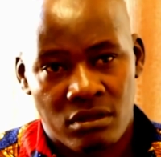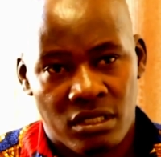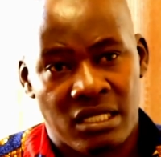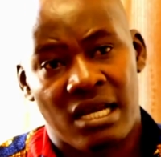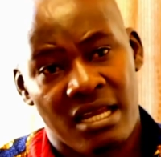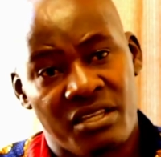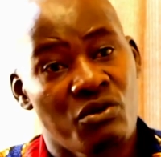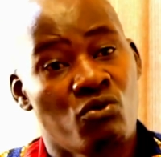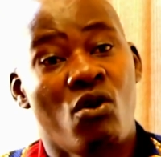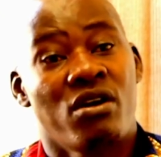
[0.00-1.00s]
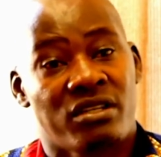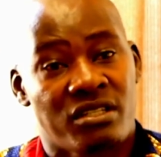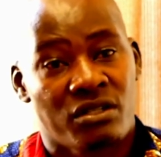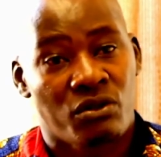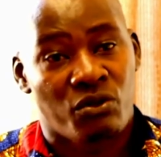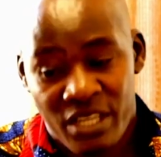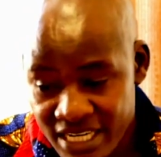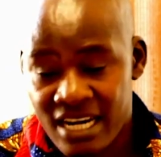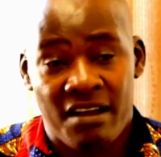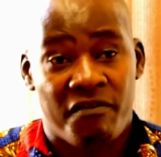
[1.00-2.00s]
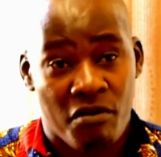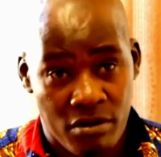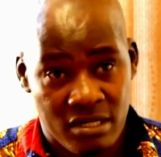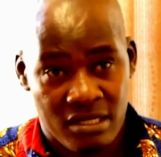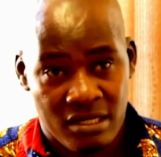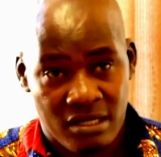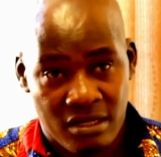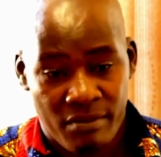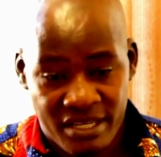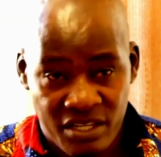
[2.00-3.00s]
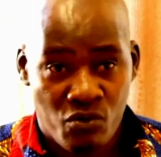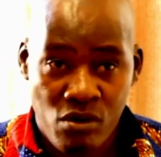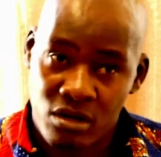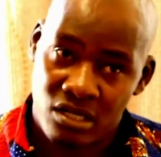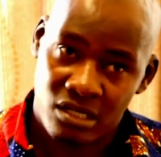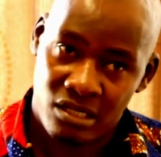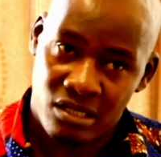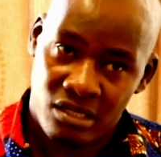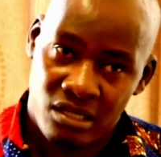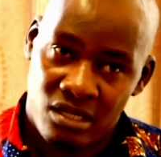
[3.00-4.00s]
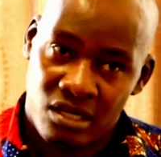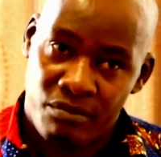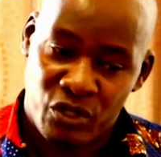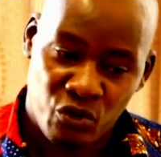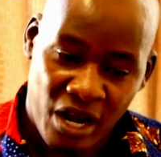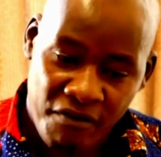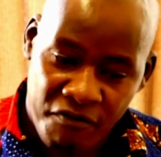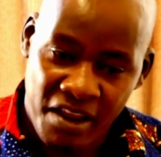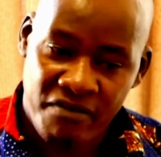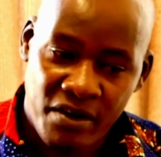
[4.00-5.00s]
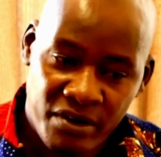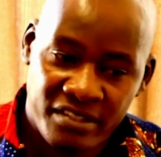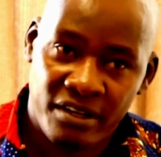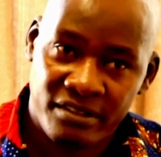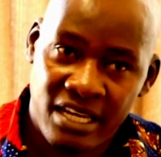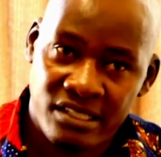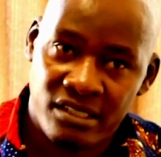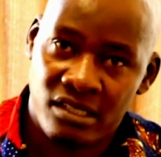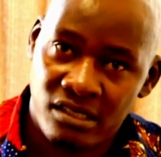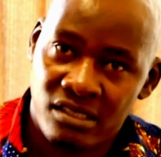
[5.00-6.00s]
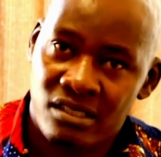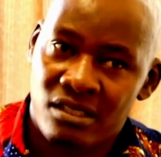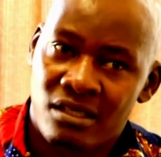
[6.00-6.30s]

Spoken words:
He won't, though he can afford, but he won't. But you have 500,000 shillings.